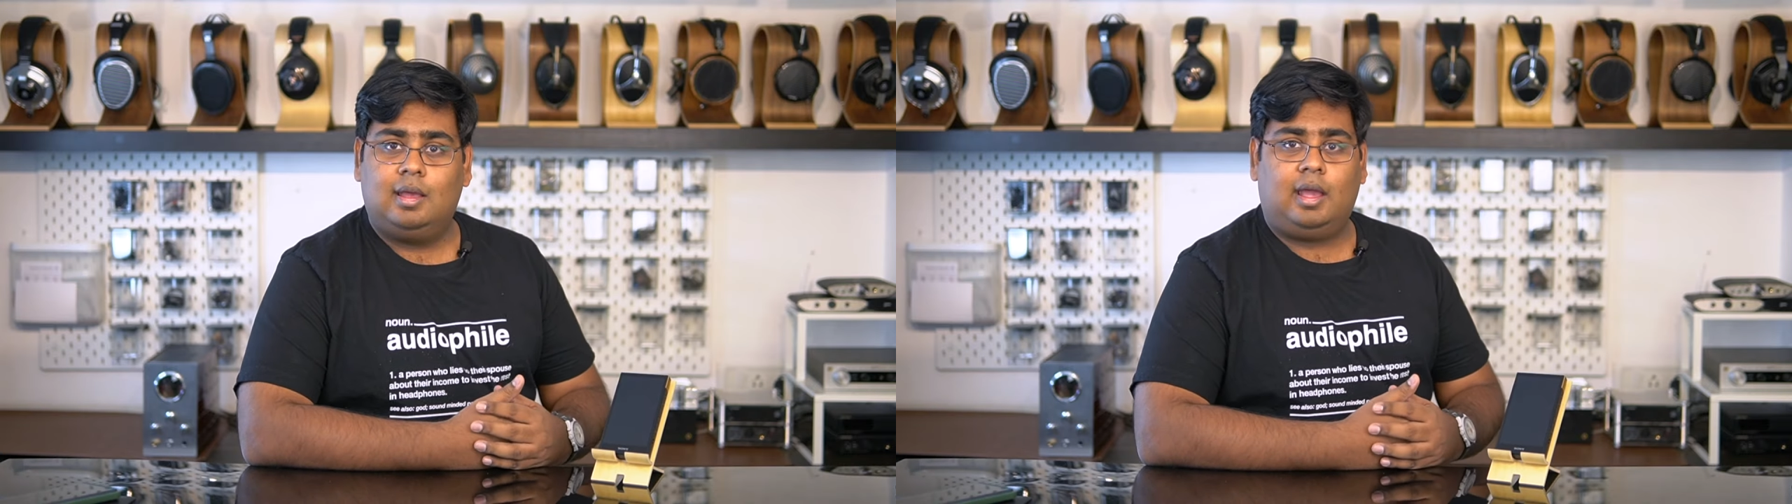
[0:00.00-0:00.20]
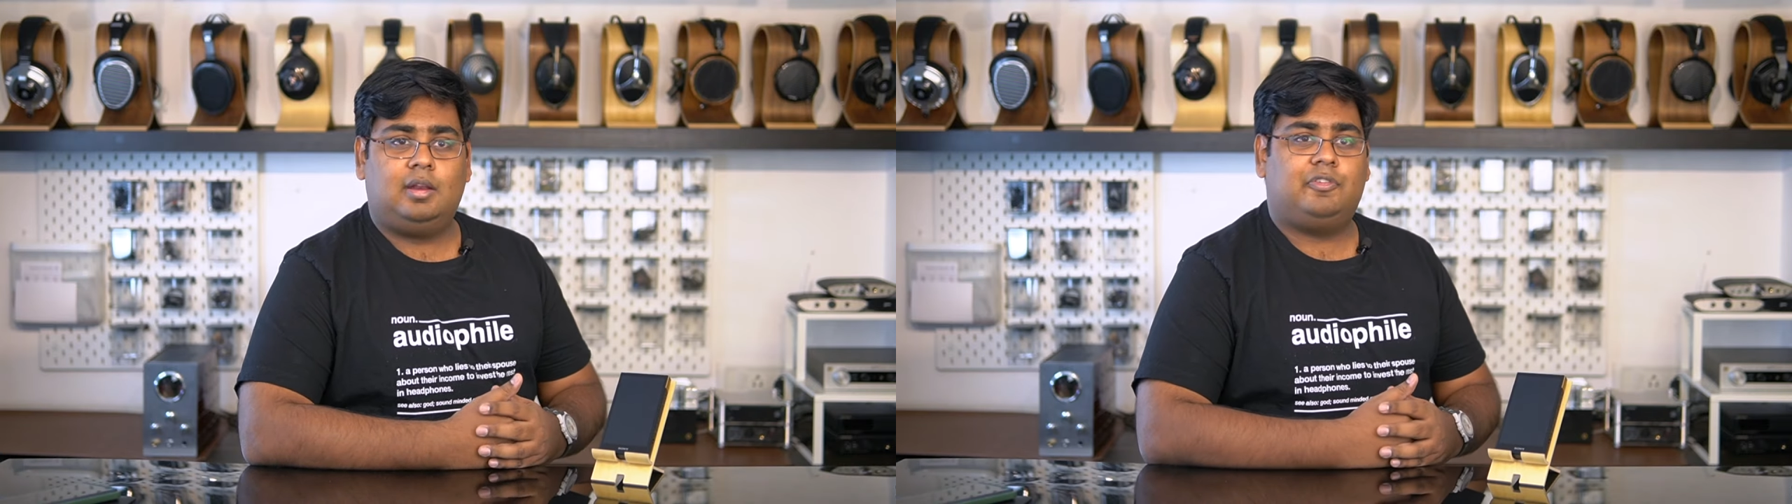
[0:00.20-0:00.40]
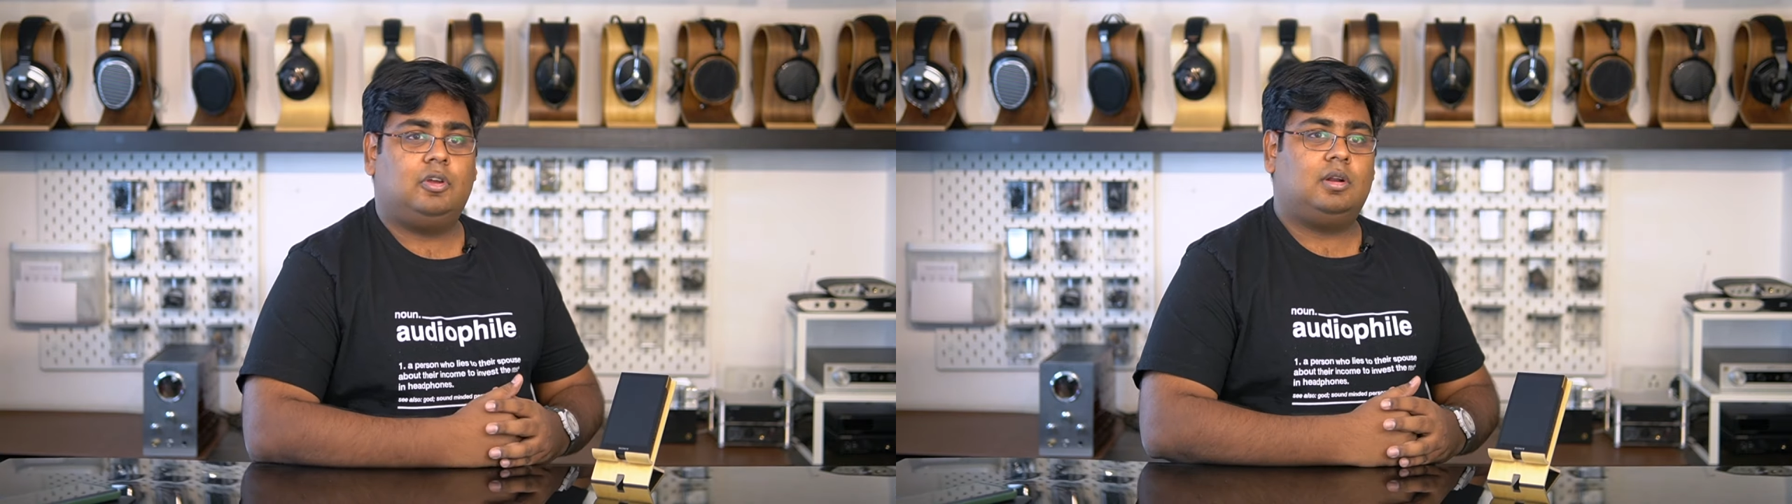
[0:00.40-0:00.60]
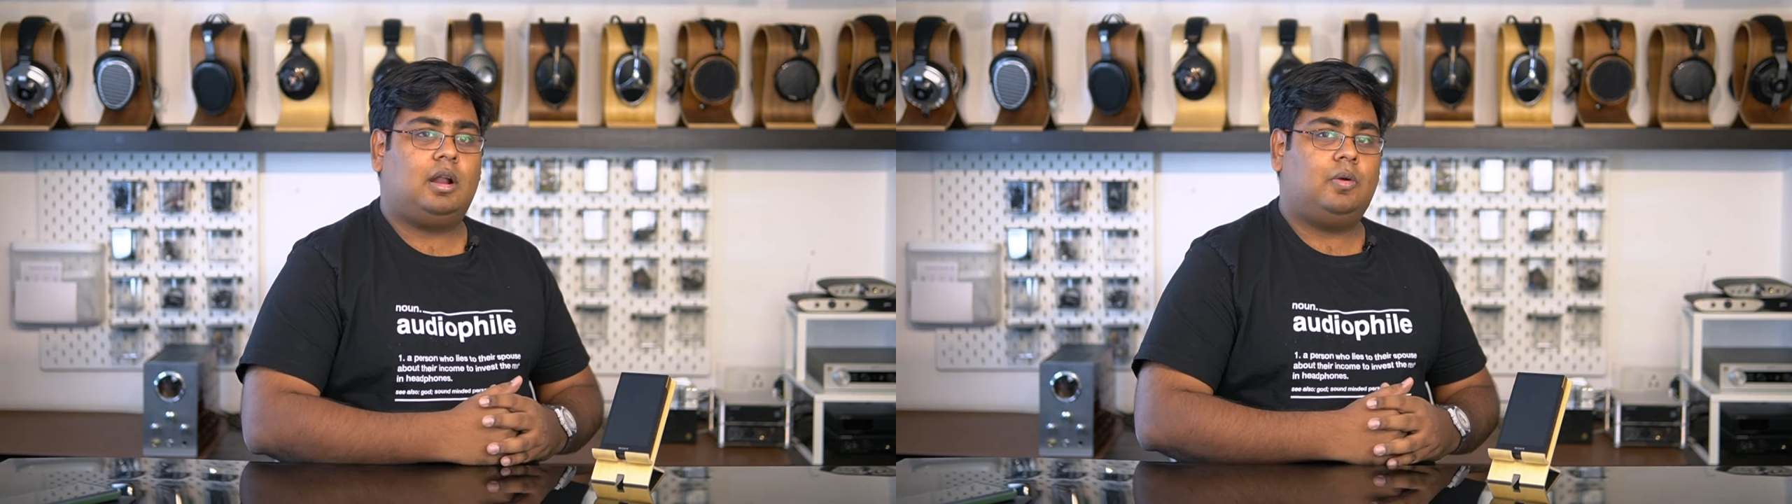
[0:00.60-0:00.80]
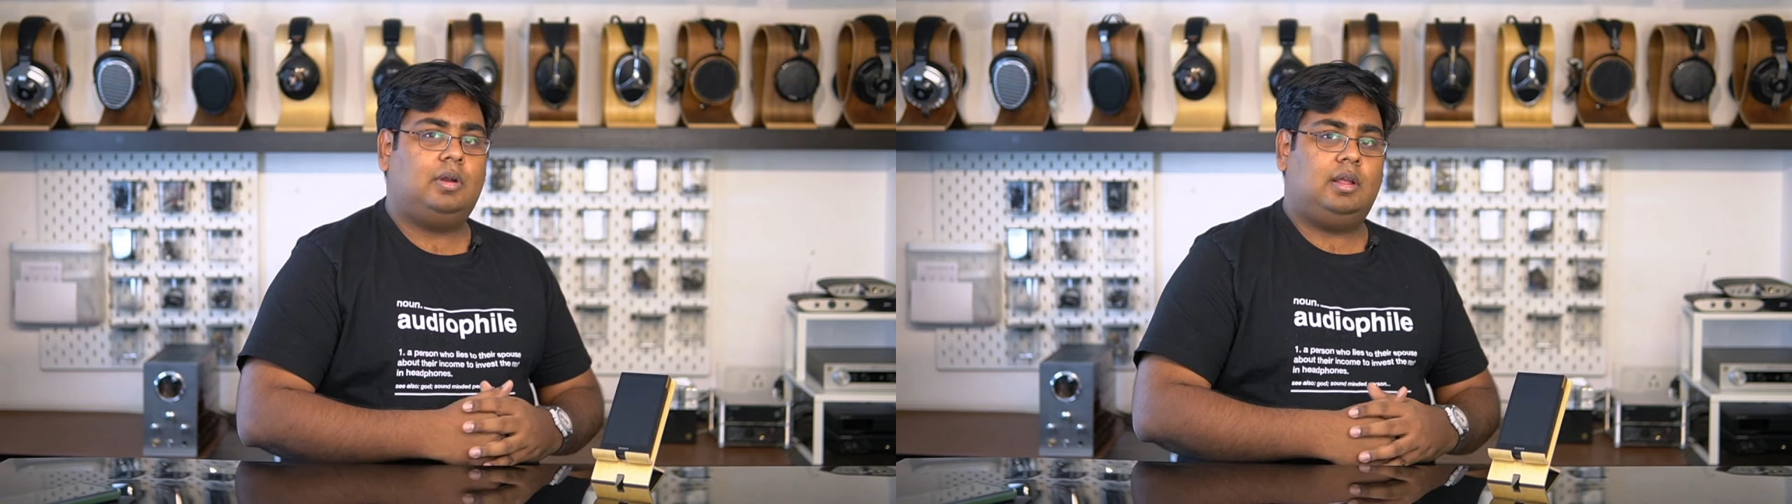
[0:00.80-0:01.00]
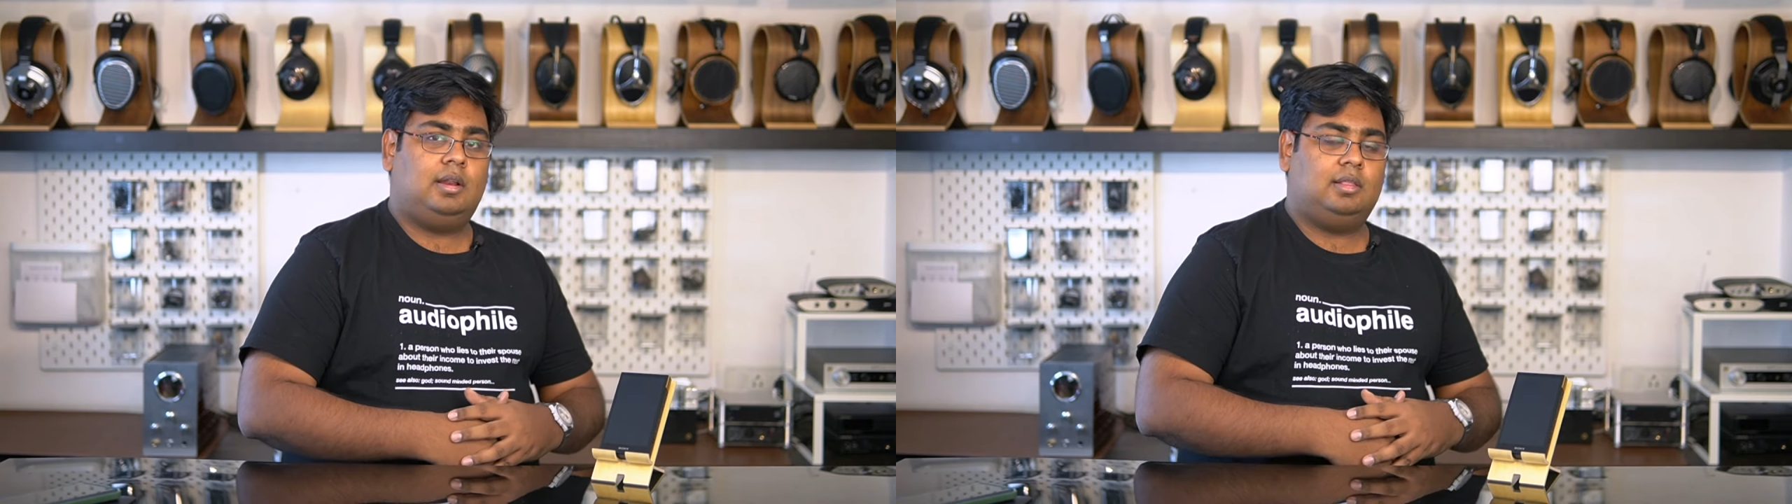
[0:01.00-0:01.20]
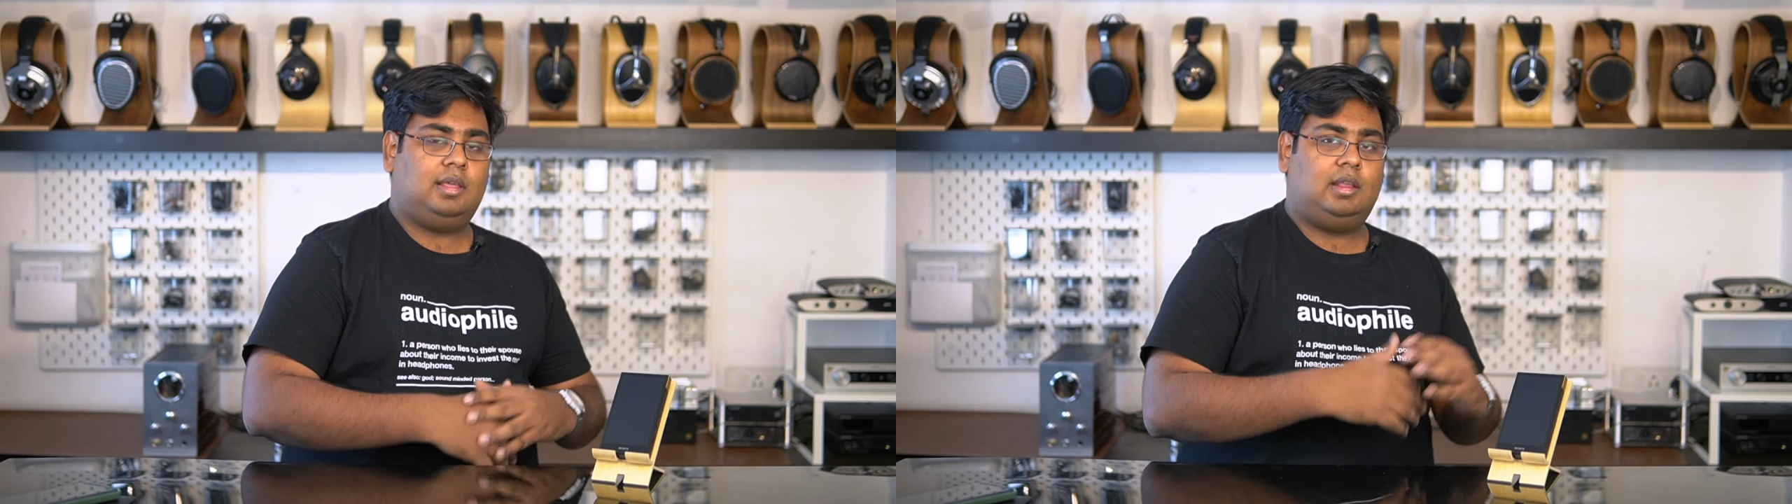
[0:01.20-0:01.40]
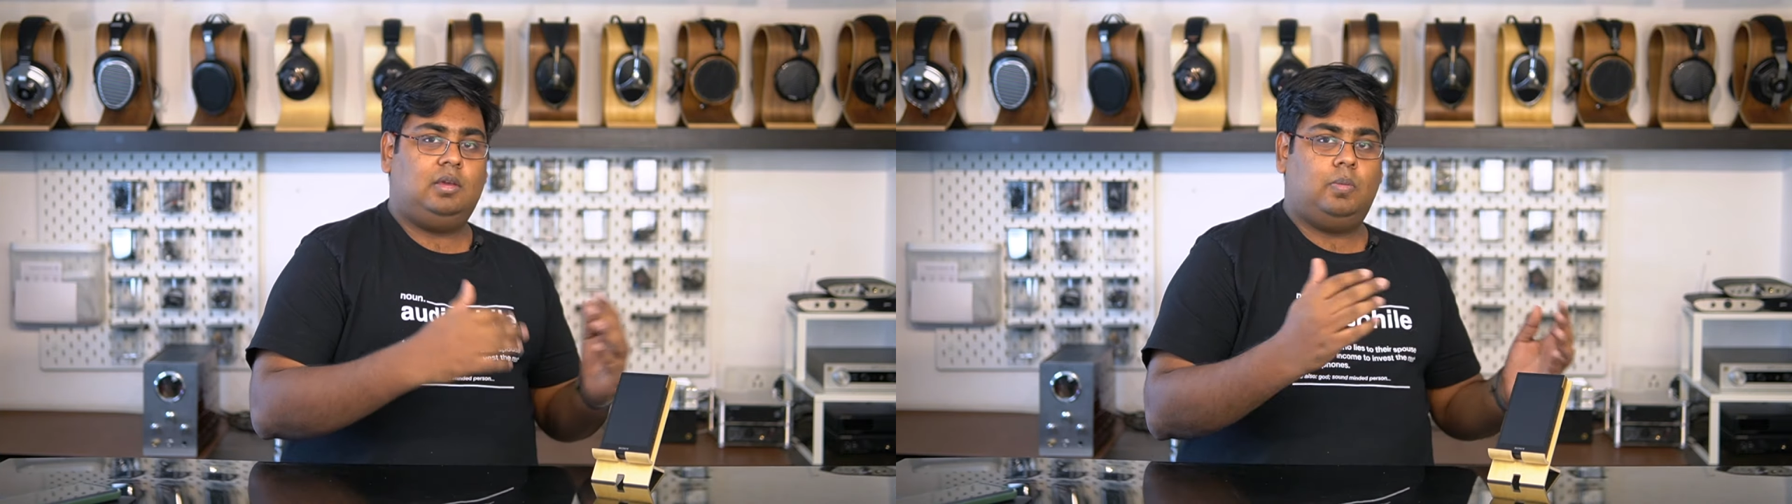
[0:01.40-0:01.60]
And if you're around in
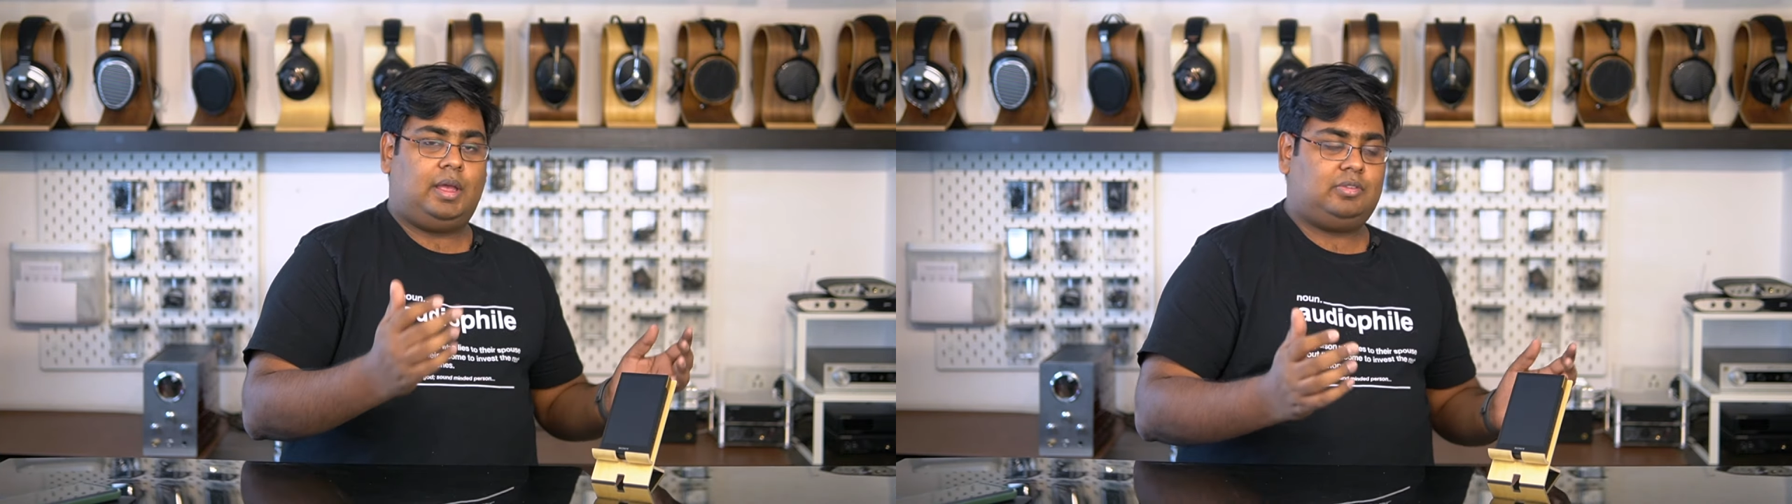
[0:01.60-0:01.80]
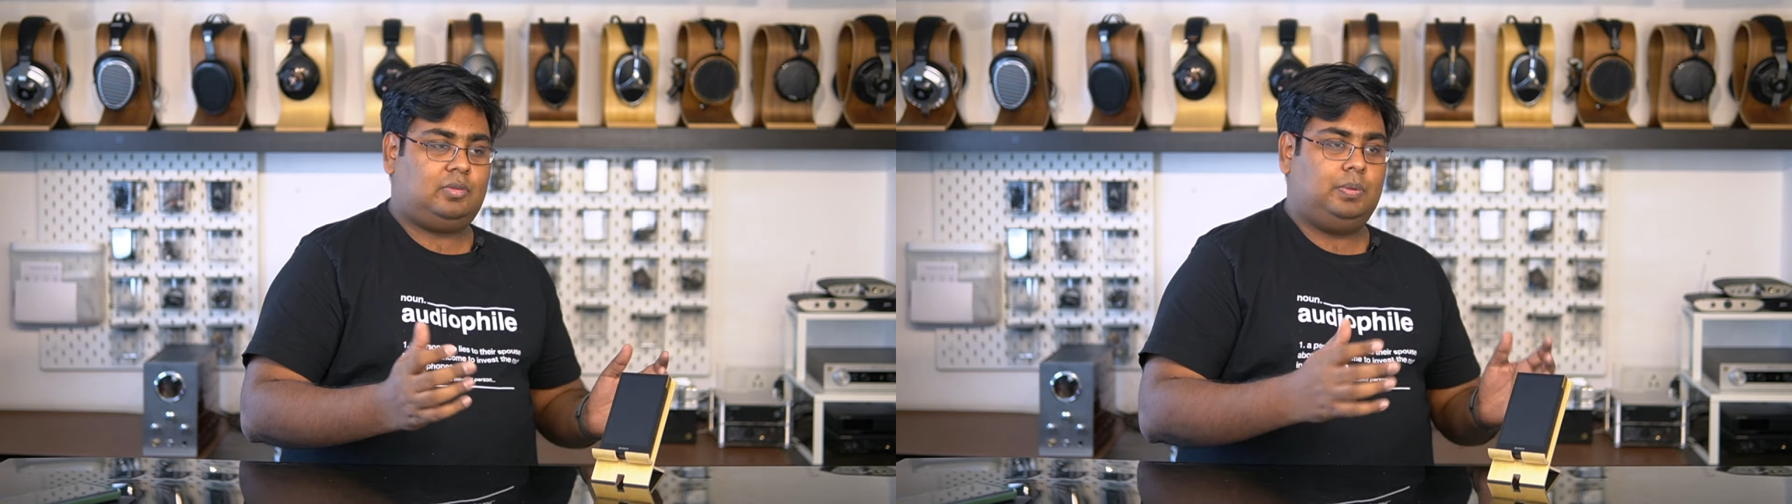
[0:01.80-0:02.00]
Andheri West,